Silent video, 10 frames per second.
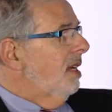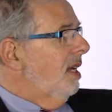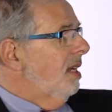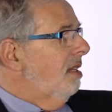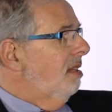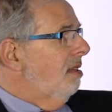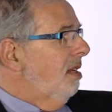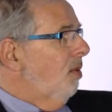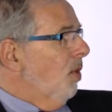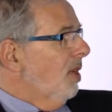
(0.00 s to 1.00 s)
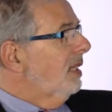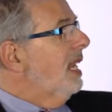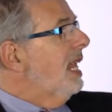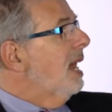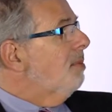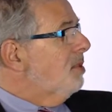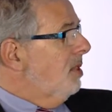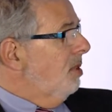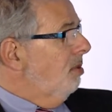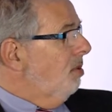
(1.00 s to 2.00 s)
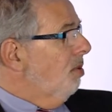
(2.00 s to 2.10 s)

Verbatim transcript: in the work leading up to